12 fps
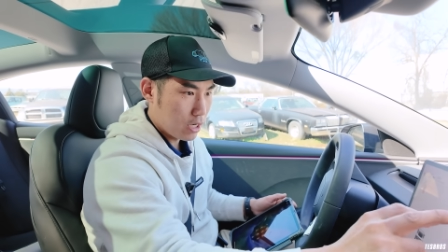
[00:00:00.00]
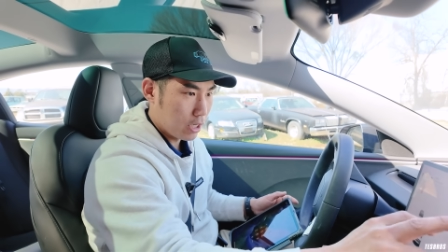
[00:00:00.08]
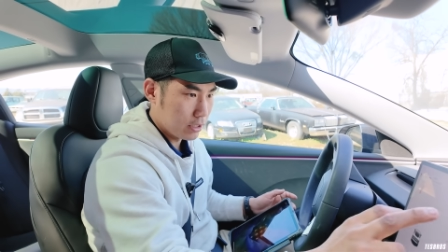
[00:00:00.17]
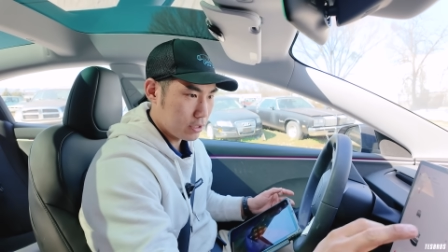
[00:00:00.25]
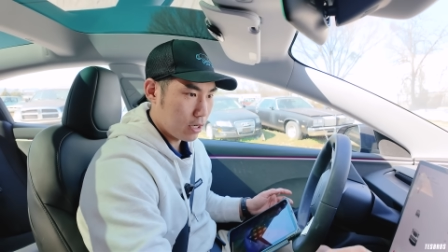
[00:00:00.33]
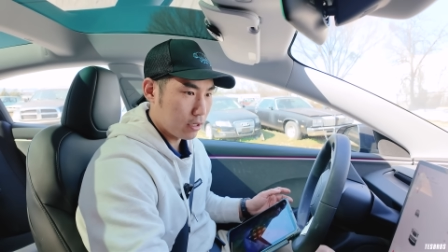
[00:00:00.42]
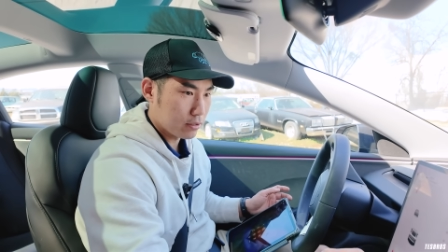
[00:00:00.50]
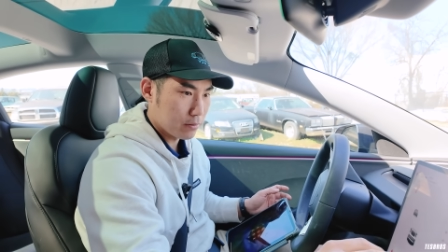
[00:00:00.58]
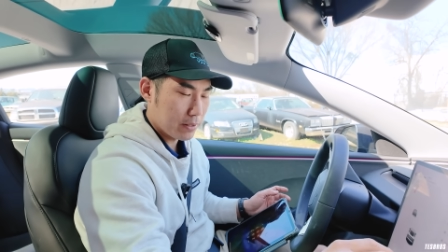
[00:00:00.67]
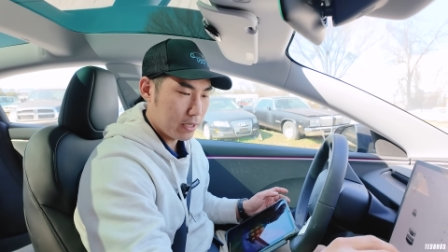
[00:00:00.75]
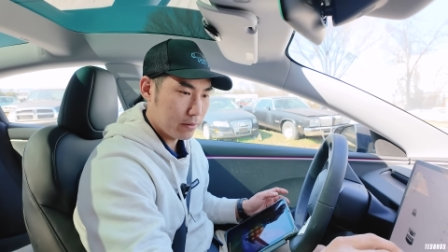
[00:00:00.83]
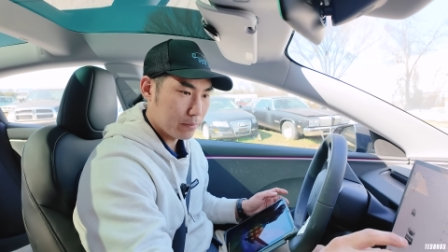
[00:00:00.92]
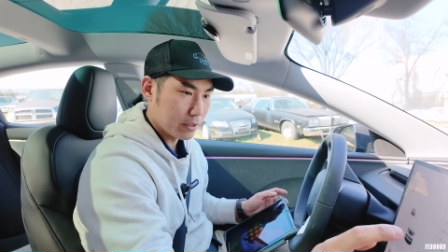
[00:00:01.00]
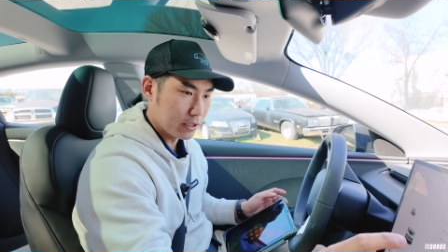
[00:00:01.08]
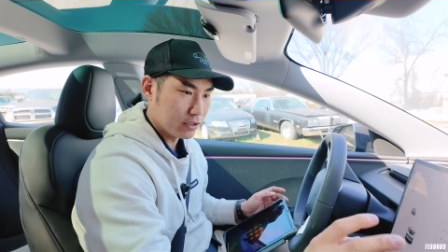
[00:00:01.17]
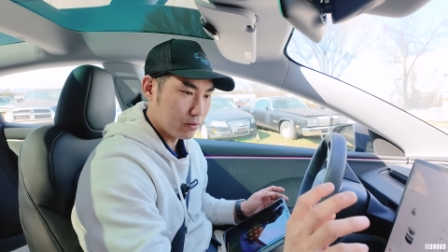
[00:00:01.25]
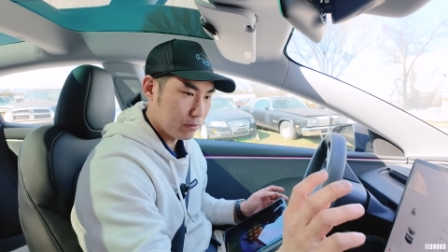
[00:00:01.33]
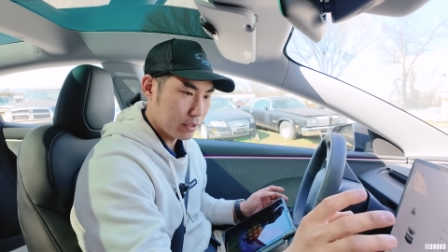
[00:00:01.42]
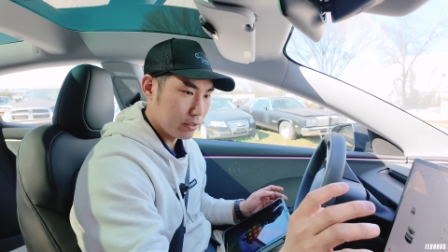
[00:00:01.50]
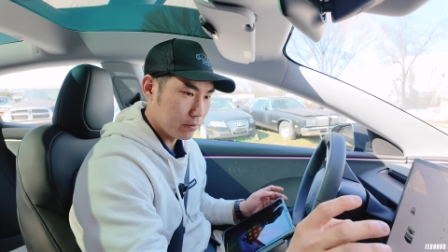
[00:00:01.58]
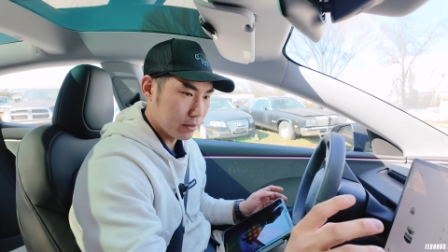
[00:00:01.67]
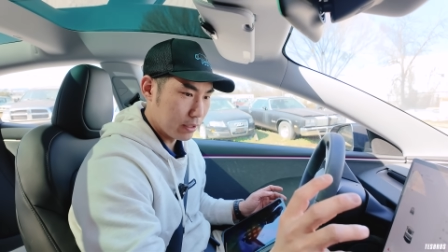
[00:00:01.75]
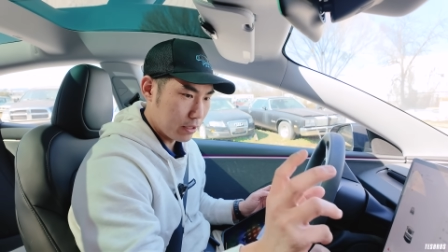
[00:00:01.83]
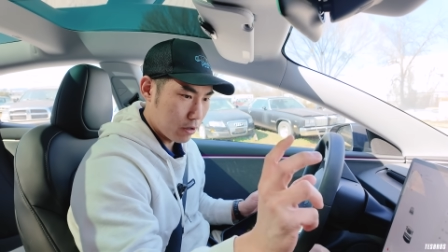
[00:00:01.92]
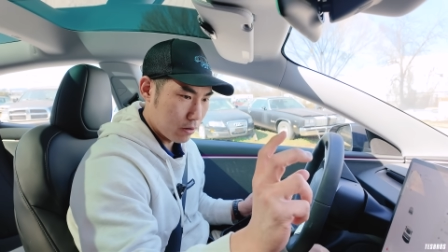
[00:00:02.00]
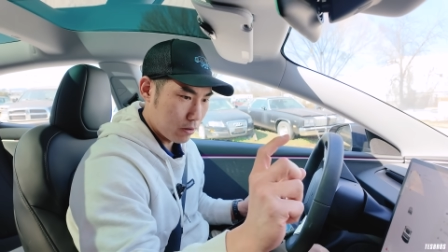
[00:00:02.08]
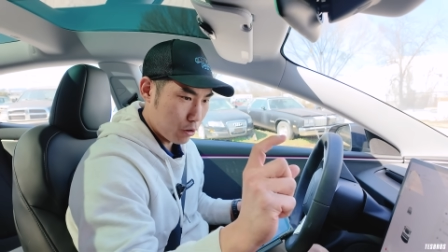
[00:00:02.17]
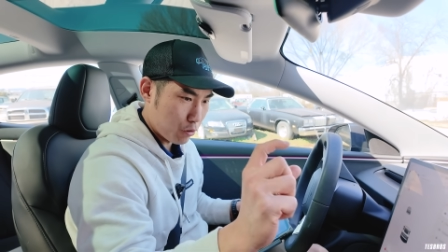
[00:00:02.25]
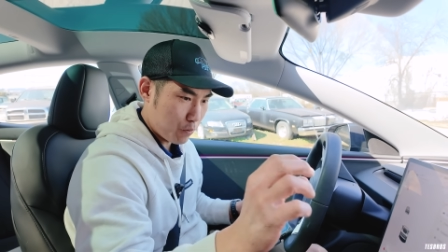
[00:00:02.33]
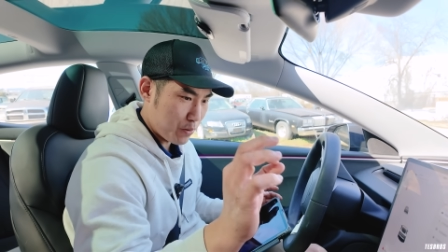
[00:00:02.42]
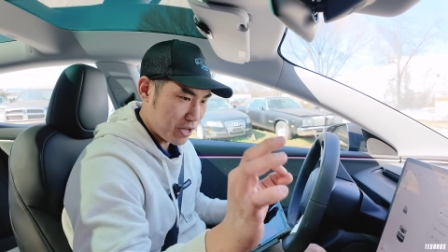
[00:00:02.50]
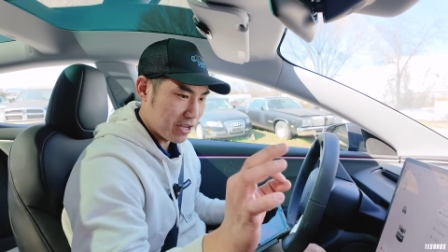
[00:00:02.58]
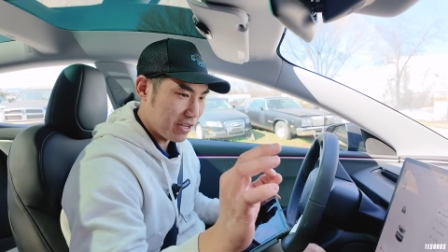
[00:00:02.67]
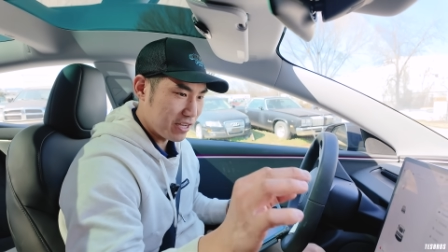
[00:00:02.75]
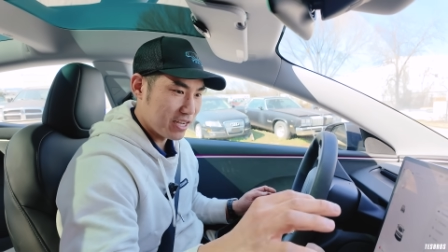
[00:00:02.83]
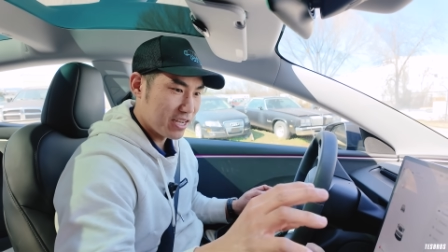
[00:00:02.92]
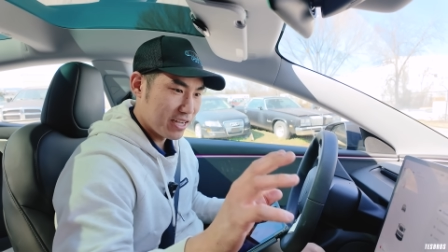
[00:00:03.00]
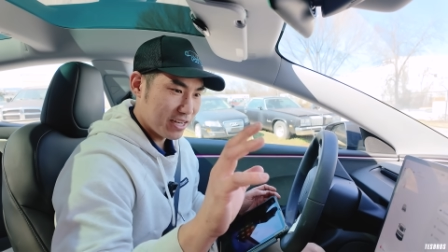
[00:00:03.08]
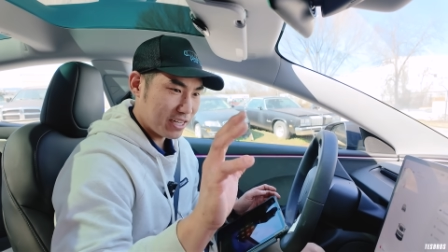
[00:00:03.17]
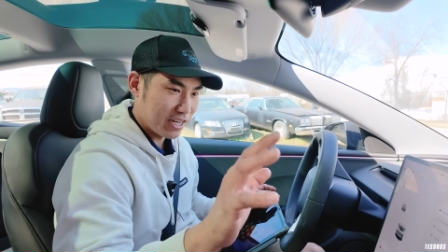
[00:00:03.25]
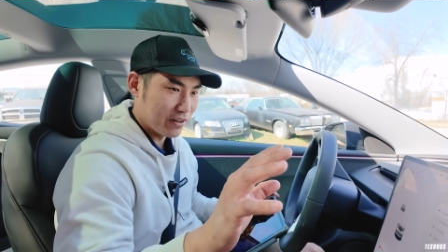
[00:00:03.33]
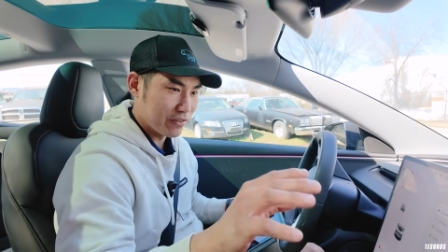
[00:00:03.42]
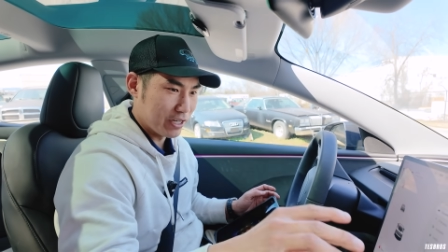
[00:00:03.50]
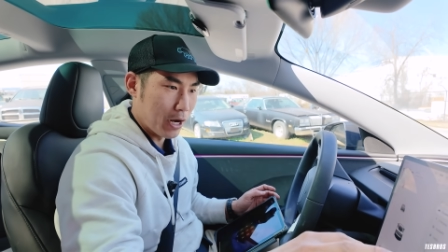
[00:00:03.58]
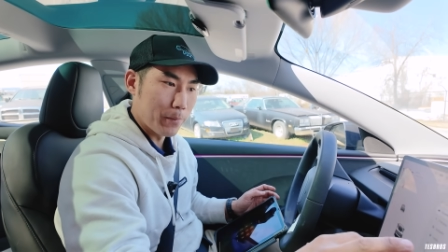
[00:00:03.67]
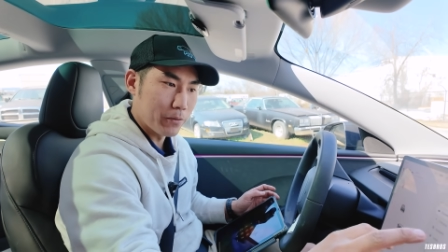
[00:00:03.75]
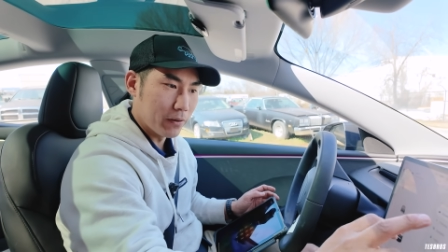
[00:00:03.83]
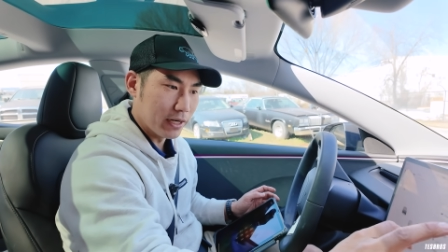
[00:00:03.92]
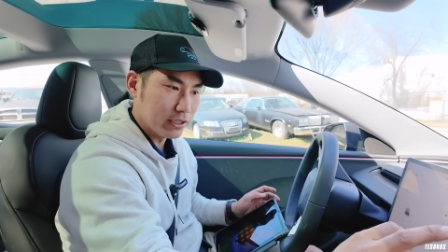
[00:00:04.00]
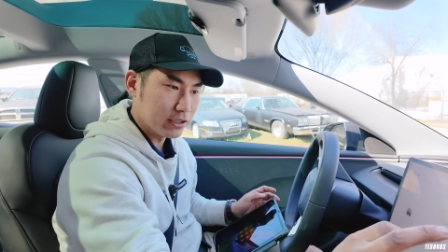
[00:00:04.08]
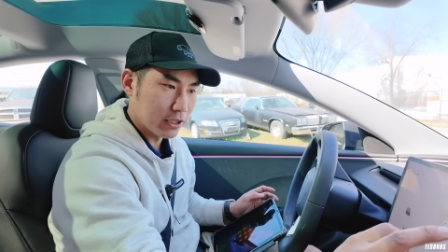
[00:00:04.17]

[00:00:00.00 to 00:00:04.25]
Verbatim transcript: untalked about, but it's a really, really O P kind of an upgrade.